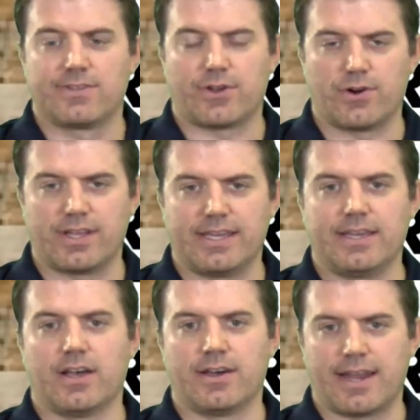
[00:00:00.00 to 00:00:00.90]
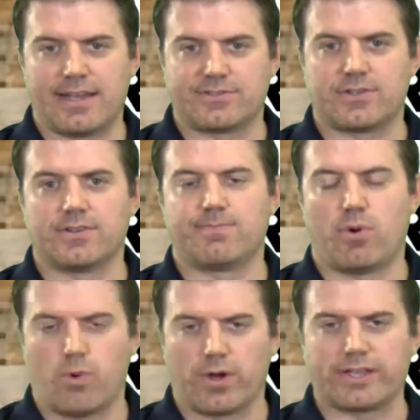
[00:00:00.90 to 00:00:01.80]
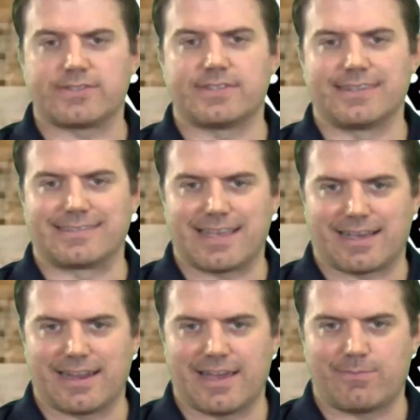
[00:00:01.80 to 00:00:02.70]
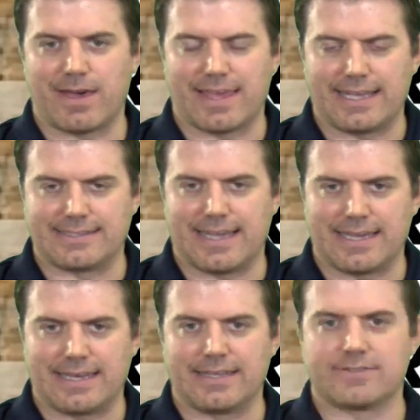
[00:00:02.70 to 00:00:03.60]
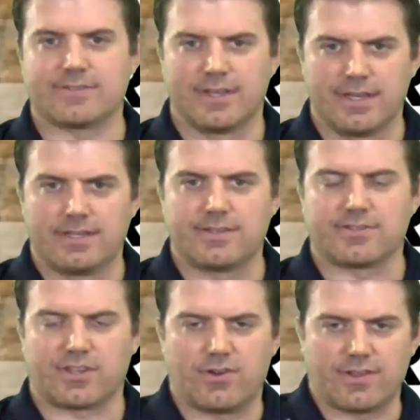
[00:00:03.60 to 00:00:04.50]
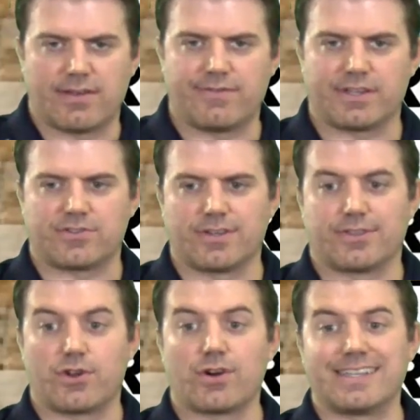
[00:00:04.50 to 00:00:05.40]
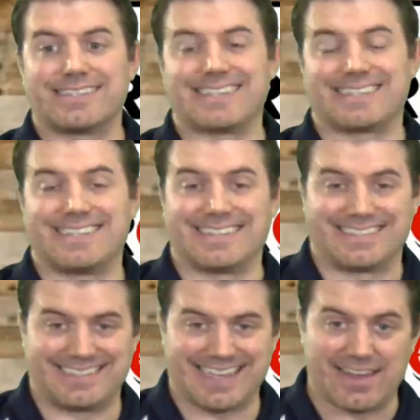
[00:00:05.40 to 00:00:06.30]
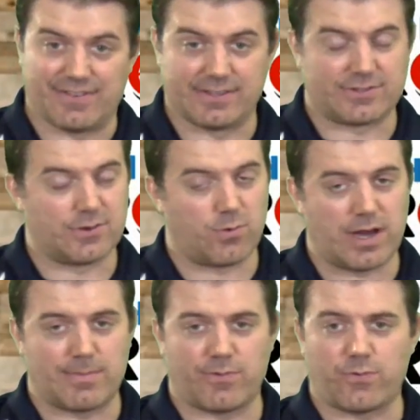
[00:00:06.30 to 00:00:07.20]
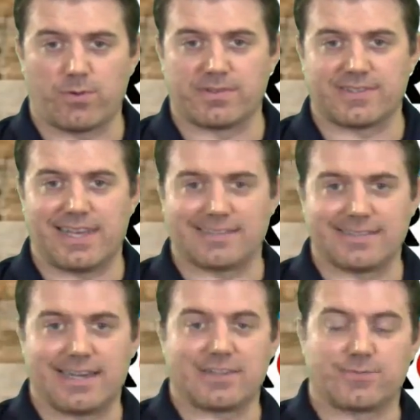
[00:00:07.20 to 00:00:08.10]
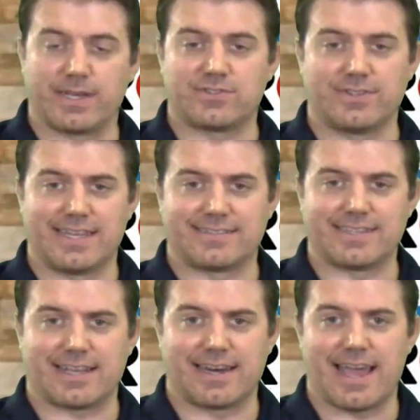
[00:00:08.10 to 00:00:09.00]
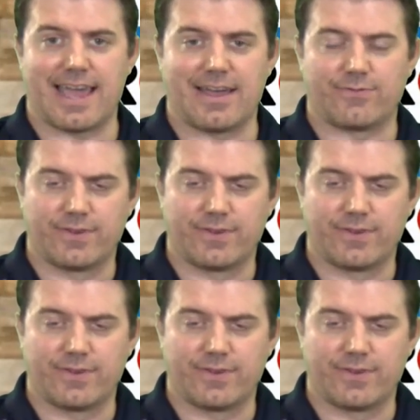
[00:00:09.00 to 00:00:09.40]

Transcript: 30 unanswered points in the second half by the Hayti Indians to secure that victory, 36-7. So quite a performance last night, especially in that second half